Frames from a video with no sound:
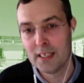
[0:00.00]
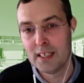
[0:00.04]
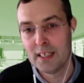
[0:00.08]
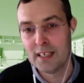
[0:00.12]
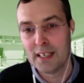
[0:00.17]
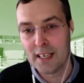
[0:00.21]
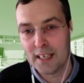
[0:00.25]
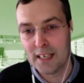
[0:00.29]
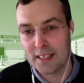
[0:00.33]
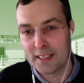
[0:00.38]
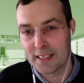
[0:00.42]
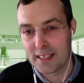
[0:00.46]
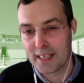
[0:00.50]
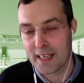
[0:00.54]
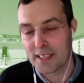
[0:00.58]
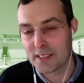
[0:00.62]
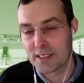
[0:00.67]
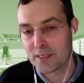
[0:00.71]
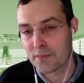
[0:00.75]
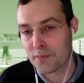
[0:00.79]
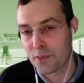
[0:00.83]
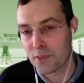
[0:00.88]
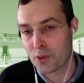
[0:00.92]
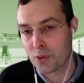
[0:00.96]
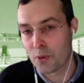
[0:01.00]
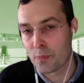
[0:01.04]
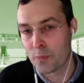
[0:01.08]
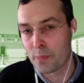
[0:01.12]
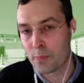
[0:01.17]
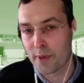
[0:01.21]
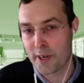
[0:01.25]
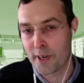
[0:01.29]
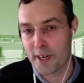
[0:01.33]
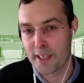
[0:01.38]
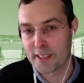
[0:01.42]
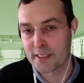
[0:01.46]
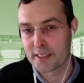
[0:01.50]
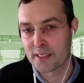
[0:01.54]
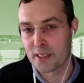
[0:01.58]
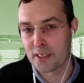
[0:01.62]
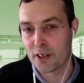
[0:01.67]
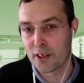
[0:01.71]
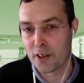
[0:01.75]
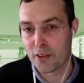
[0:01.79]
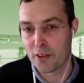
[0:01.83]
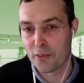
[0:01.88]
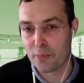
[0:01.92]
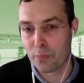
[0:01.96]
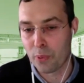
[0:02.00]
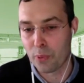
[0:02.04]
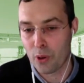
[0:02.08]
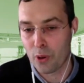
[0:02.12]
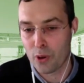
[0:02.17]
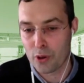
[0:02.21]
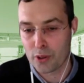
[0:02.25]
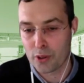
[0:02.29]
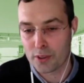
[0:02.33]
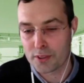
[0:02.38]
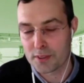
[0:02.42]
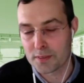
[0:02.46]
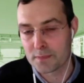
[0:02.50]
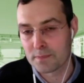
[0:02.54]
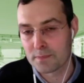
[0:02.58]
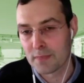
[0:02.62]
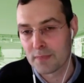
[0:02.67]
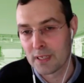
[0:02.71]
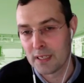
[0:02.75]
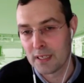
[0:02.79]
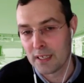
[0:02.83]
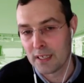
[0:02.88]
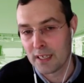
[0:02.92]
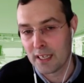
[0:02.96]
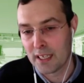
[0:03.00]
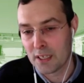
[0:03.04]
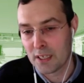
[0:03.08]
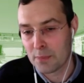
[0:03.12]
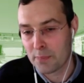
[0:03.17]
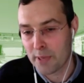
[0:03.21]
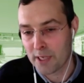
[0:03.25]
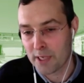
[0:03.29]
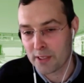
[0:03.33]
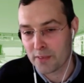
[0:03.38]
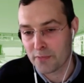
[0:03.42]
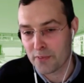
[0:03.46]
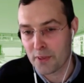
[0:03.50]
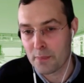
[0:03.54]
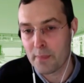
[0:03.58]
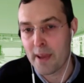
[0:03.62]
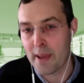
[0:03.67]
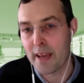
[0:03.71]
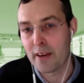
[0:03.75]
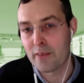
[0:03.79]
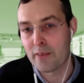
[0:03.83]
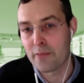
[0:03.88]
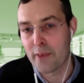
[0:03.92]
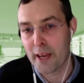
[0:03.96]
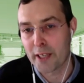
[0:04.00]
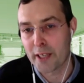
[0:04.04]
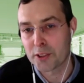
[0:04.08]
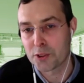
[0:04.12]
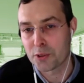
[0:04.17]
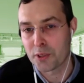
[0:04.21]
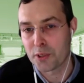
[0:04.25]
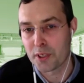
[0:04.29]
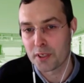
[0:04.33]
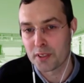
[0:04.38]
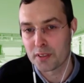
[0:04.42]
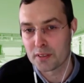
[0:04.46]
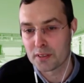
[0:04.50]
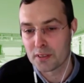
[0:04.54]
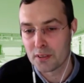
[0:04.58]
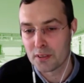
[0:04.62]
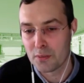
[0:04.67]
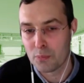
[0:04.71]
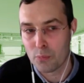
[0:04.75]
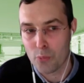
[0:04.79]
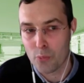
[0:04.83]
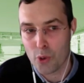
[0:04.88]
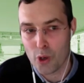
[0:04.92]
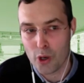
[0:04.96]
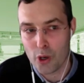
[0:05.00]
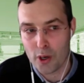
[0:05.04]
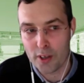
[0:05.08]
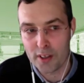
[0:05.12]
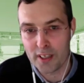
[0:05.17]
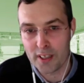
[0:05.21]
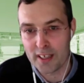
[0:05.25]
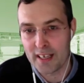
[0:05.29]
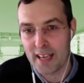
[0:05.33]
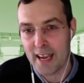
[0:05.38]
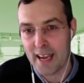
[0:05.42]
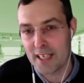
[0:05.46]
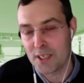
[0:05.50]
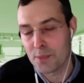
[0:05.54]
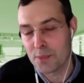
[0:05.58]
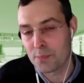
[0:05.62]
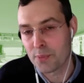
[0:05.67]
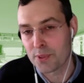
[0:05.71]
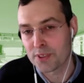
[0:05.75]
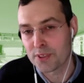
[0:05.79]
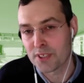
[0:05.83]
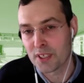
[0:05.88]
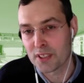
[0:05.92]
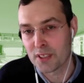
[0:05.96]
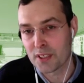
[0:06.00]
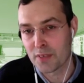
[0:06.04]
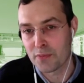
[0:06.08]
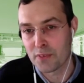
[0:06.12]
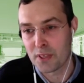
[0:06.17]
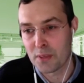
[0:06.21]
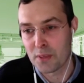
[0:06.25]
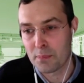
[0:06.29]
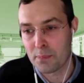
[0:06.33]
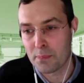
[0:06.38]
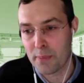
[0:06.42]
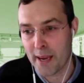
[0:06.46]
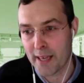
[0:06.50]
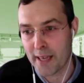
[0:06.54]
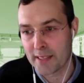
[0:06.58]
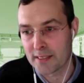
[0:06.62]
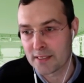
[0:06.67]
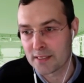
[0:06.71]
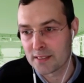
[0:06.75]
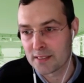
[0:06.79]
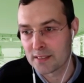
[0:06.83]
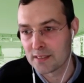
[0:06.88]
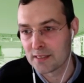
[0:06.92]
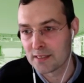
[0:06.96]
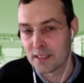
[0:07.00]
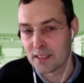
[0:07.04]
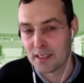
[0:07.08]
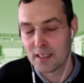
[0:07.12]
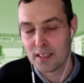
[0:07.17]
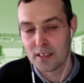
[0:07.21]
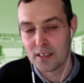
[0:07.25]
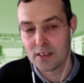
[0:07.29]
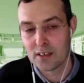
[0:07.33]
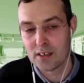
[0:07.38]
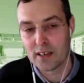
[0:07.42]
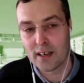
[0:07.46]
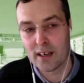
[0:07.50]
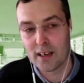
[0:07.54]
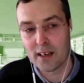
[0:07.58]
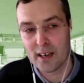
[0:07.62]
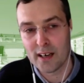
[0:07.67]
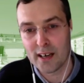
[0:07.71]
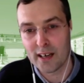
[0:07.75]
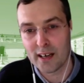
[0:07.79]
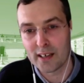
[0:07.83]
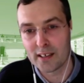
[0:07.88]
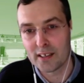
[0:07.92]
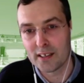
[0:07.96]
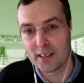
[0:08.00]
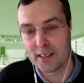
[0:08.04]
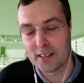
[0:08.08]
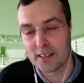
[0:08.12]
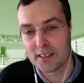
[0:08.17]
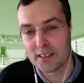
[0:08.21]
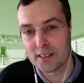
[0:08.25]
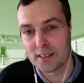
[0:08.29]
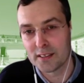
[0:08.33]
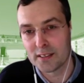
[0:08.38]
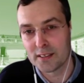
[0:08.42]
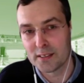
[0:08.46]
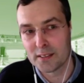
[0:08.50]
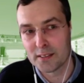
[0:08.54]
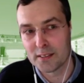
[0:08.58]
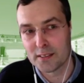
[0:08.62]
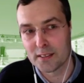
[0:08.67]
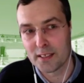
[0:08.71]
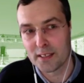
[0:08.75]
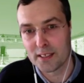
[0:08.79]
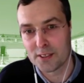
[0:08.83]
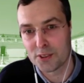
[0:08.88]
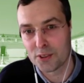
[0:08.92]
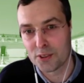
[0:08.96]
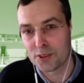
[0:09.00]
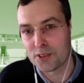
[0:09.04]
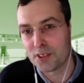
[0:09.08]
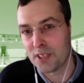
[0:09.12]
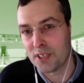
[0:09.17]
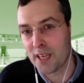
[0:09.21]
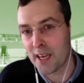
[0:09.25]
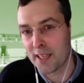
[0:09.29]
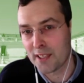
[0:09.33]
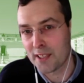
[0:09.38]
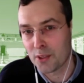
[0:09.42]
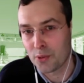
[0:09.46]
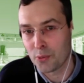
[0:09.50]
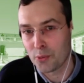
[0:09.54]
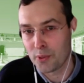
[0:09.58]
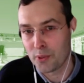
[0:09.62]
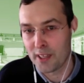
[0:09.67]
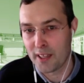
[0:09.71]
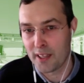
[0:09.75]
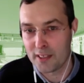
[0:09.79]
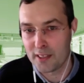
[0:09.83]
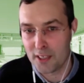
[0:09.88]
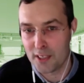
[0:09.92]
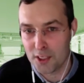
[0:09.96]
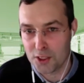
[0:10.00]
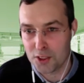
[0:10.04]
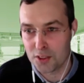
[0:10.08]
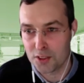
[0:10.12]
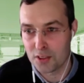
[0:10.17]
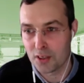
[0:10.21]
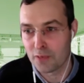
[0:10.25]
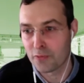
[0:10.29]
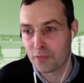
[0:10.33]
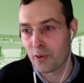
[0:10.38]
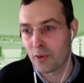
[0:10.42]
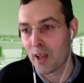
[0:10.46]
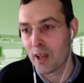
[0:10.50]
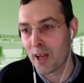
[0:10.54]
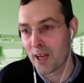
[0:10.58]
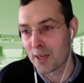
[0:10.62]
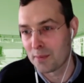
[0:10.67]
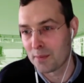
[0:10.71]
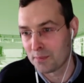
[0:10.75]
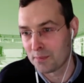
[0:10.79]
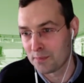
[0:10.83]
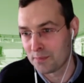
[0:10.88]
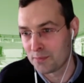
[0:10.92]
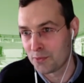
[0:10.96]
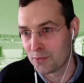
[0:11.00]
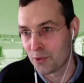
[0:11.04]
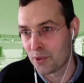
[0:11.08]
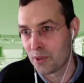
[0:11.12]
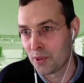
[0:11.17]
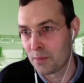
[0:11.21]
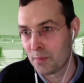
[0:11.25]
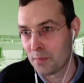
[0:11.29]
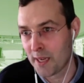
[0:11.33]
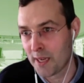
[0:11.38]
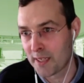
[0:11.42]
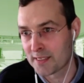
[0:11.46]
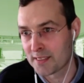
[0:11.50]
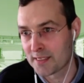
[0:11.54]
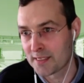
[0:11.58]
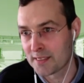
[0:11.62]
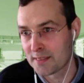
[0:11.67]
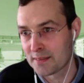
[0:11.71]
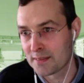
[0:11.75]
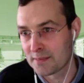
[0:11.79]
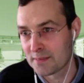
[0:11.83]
In the case of the compressed earth blocks, in the part of the manufacturing, more than 80% of the impacts are associated with the addition of lime to the mix.